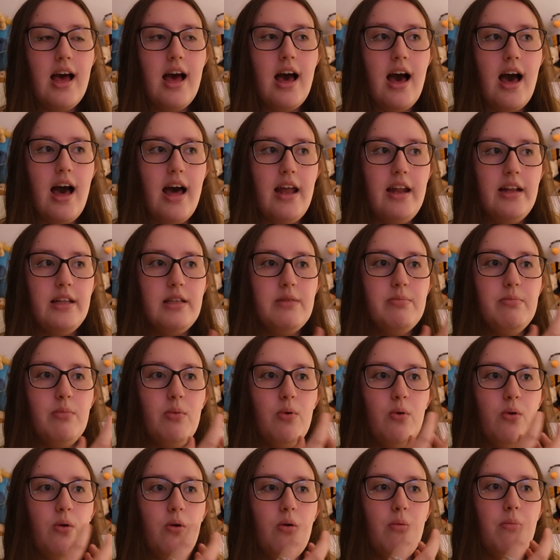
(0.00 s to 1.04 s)
and it's
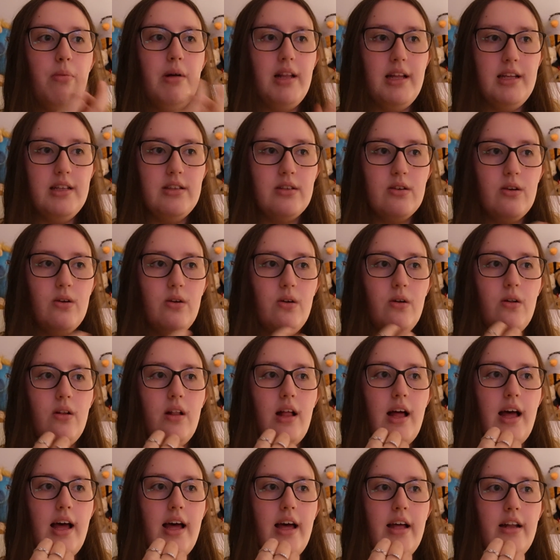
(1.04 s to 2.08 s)
more political
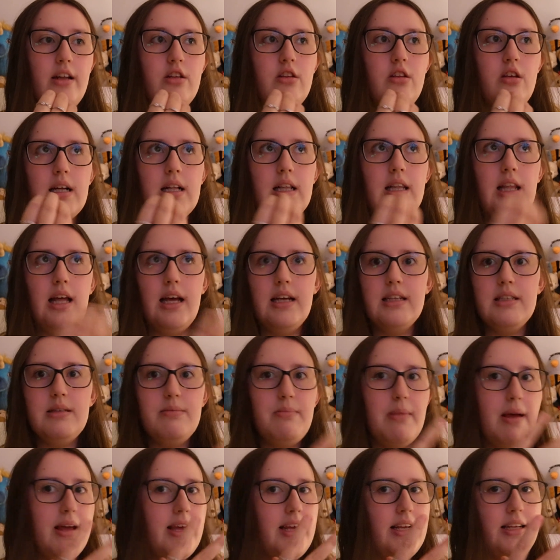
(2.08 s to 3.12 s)
and
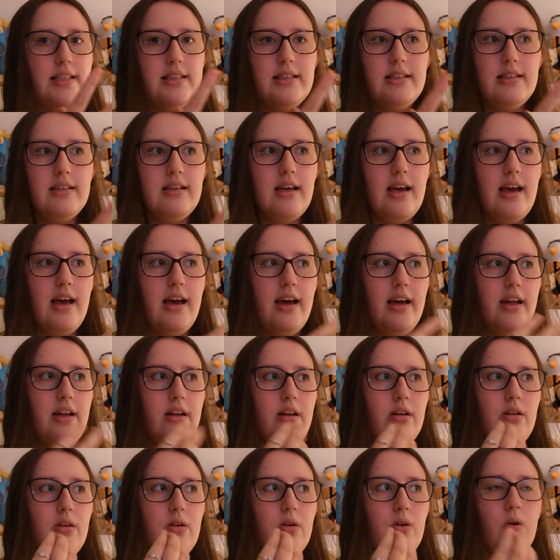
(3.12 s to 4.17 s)
class-based
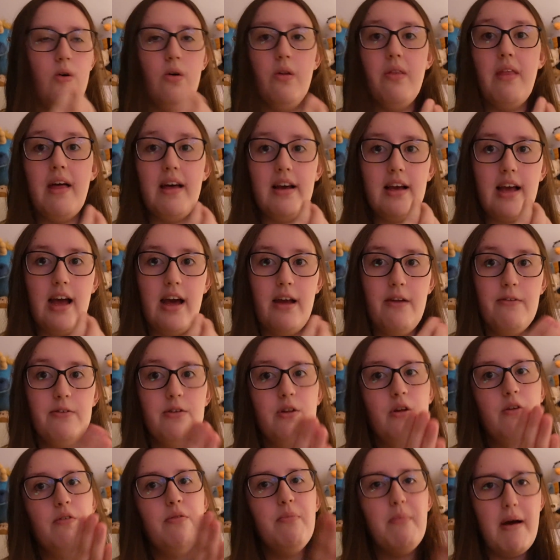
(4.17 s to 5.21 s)
and all that kind of
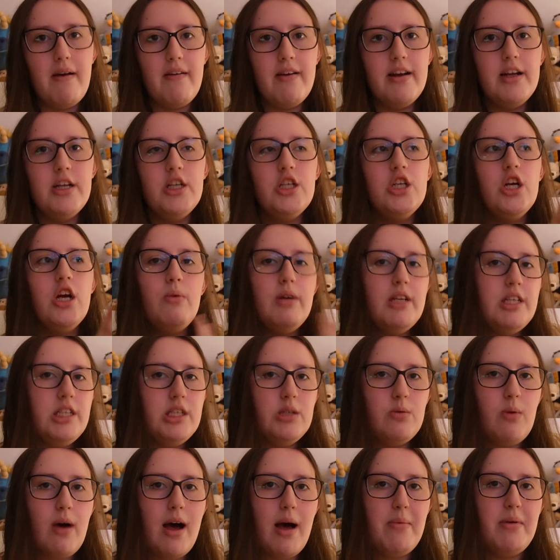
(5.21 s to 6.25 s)
stuff marriage, which
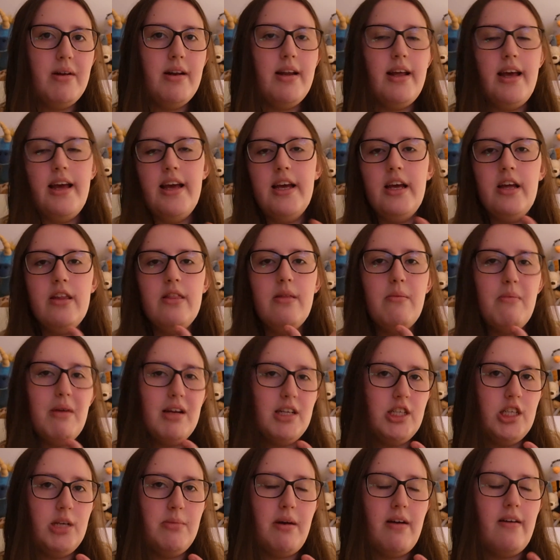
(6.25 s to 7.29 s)
is what happened here. The man
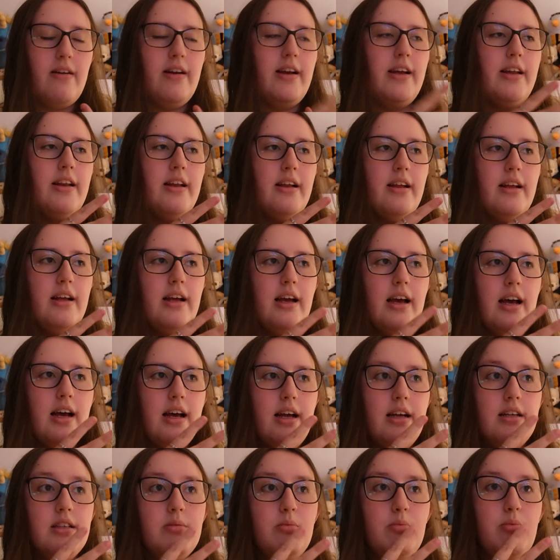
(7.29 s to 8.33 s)
she married
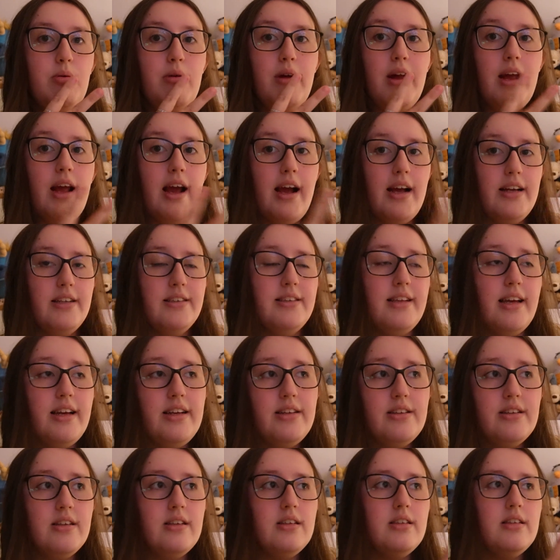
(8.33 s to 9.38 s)
has pretty high
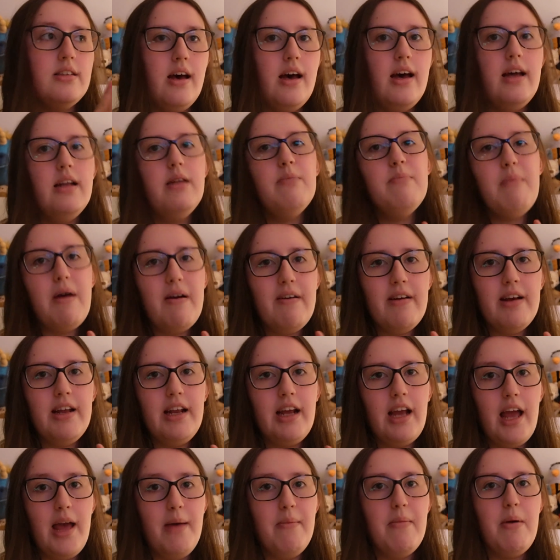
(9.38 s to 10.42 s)
status, and marrying
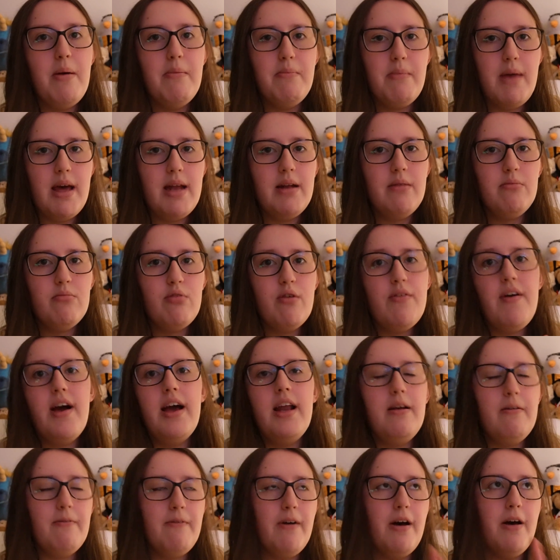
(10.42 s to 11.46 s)
him meant
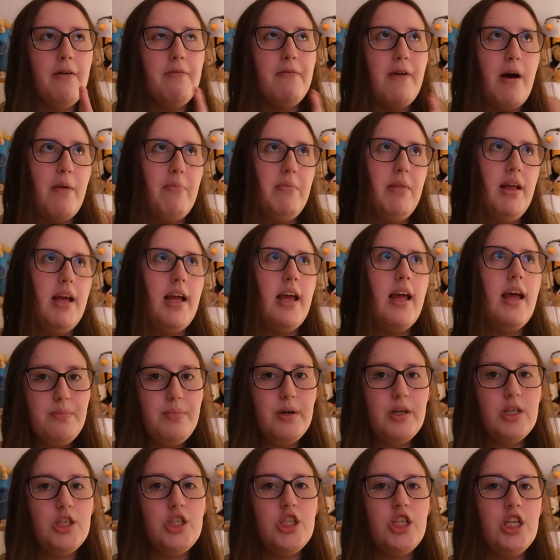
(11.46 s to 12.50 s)
providing for her family,
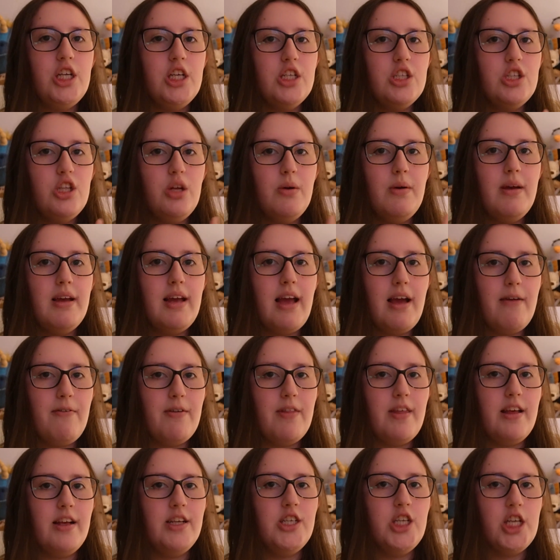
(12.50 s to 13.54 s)
but she is doing
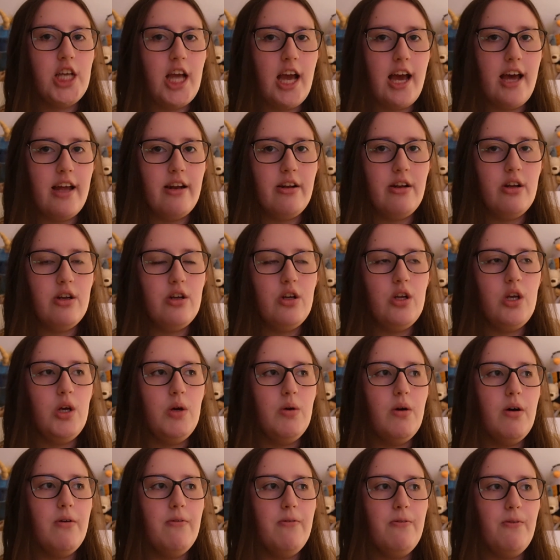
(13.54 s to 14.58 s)
everything she can to
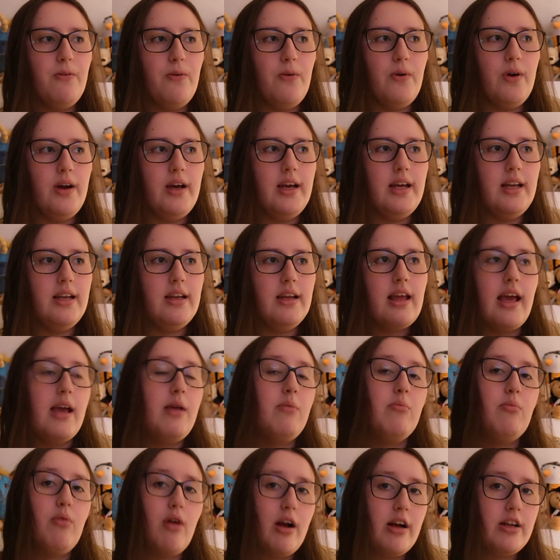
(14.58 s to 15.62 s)
avoid
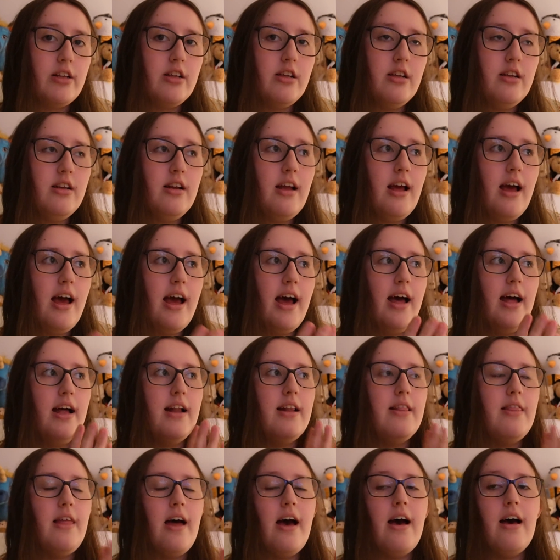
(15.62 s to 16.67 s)
getting pregnant,
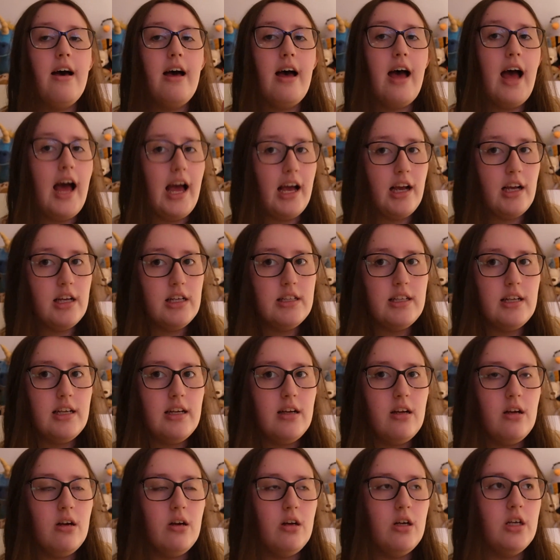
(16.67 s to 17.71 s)
and that angers
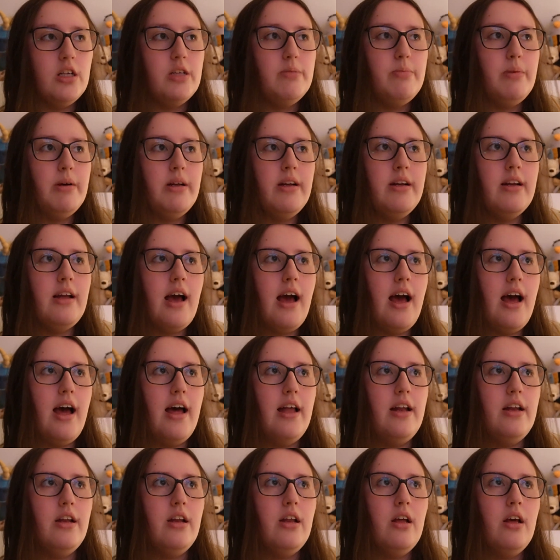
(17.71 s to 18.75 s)
her husband,
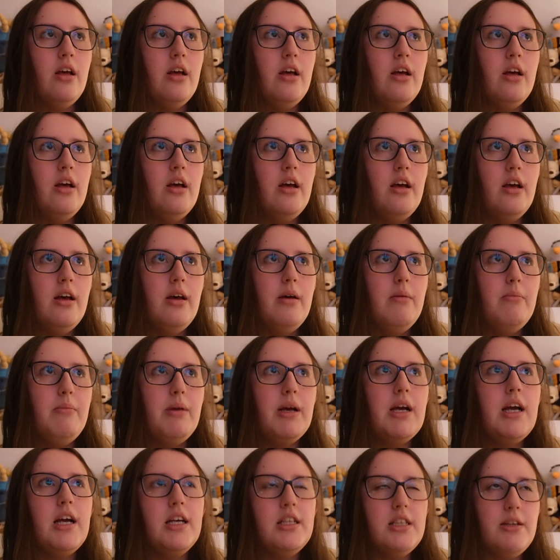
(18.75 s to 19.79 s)
and
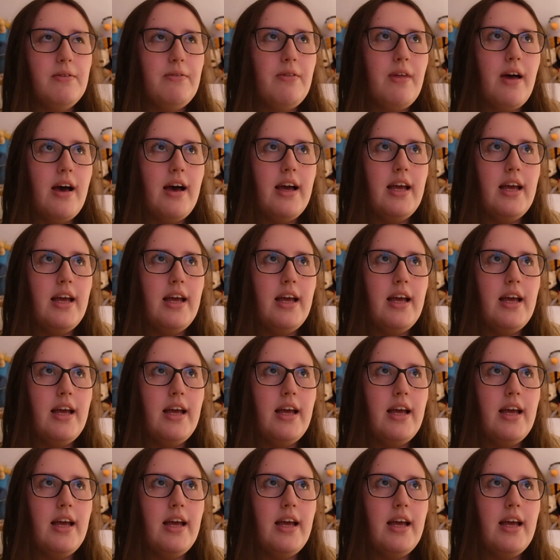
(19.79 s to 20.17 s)
because of that